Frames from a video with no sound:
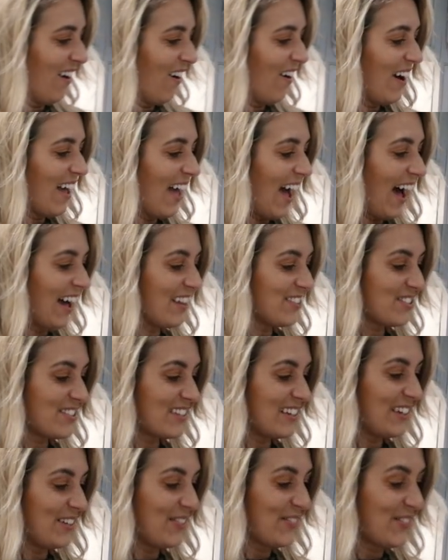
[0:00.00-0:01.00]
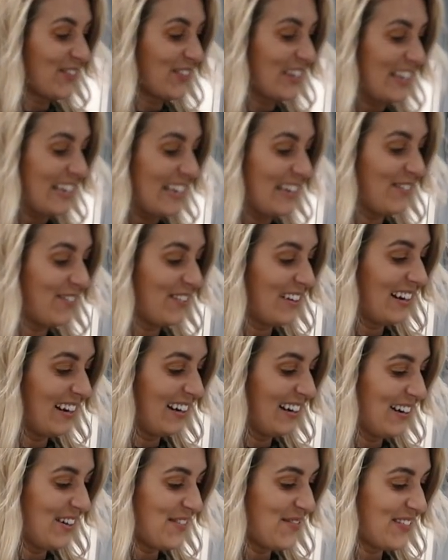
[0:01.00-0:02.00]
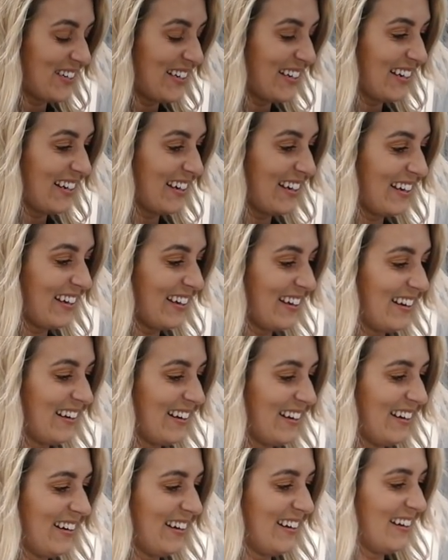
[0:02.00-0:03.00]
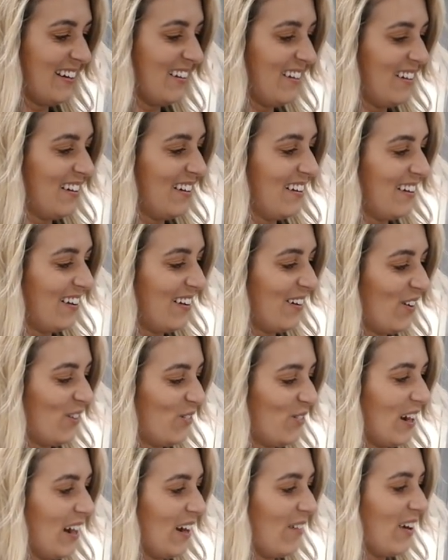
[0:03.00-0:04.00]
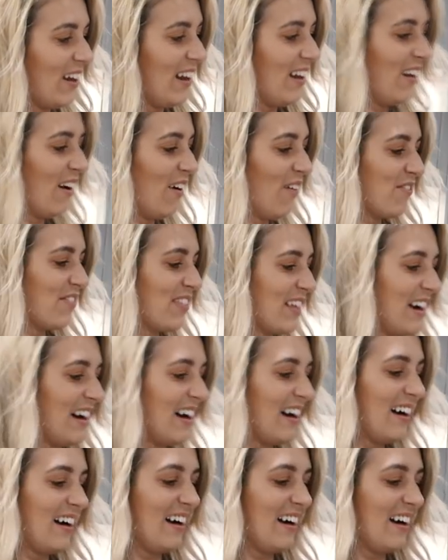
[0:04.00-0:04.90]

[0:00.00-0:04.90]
no. I actually really, really love it. Oh, wow, I love that.